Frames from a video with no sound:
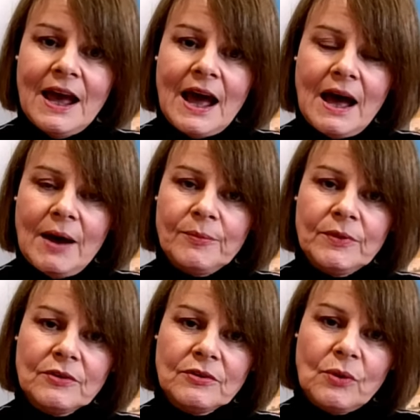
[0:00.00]
Um,
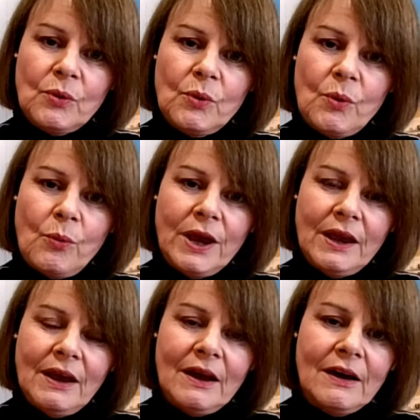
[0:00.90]
so
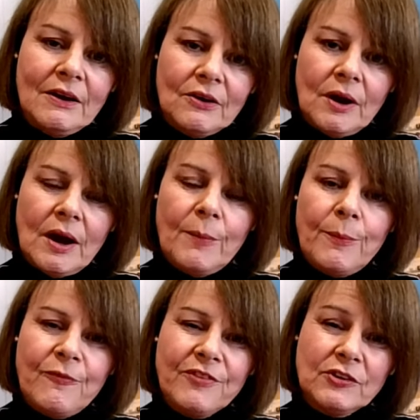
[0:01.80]
we are uh,
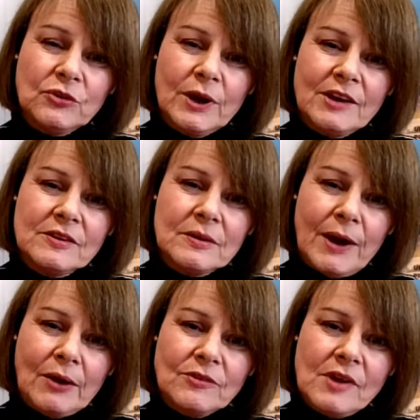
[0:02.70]
situated
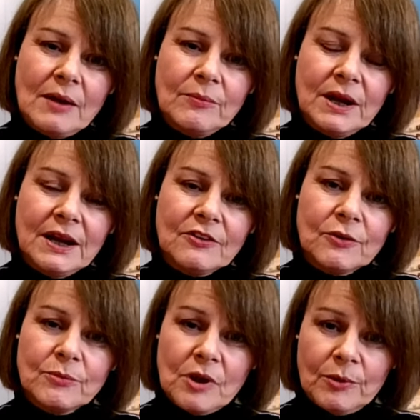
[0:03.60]
about 10 minutes
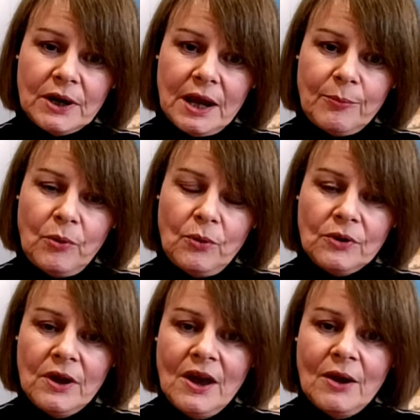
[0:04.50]
from Dublin Airport.
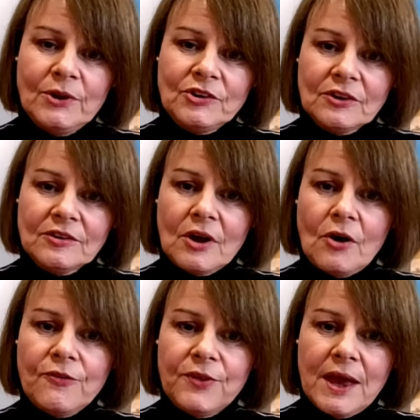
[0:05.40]
We're just
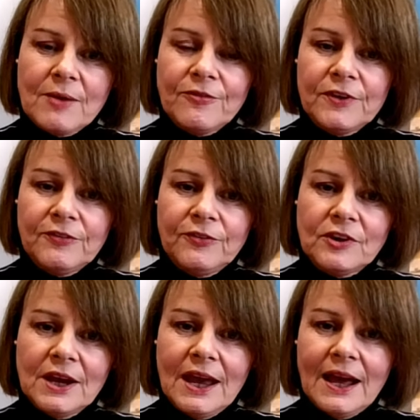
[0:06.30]
off the
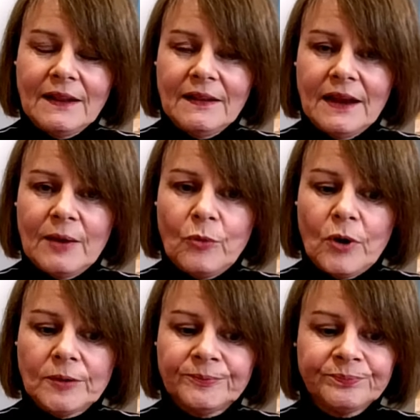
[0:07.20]
M50 and the
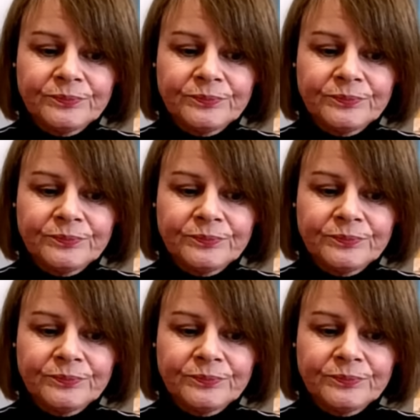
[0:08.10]
M1.